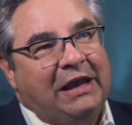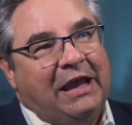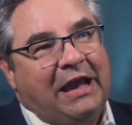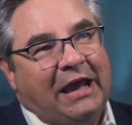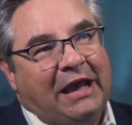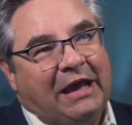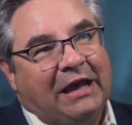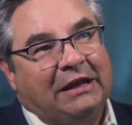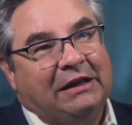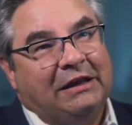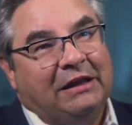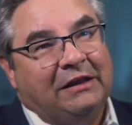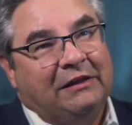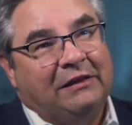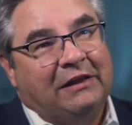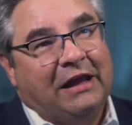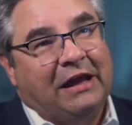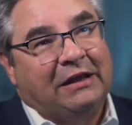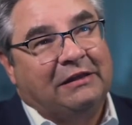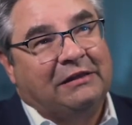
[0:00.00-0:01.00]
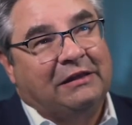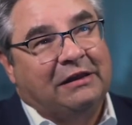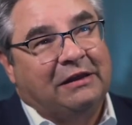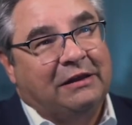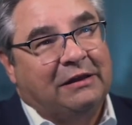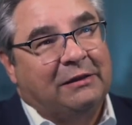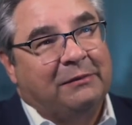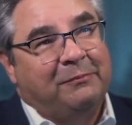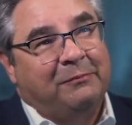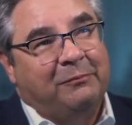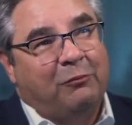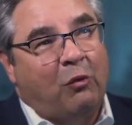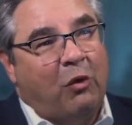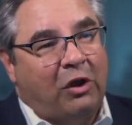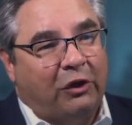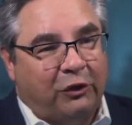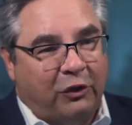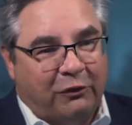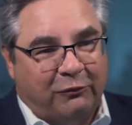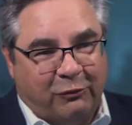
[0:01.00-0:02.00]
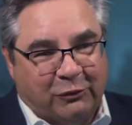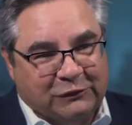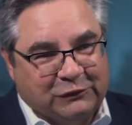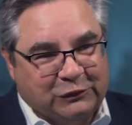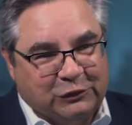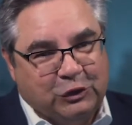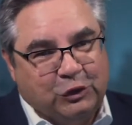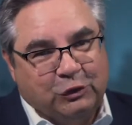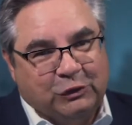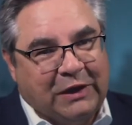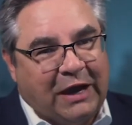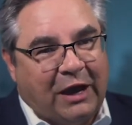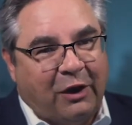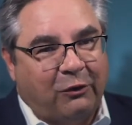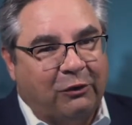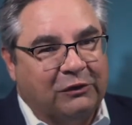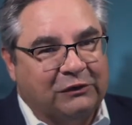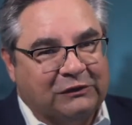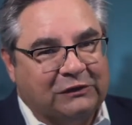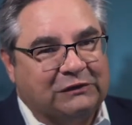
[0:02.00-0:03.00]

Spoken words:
And that Waldorf was two towers,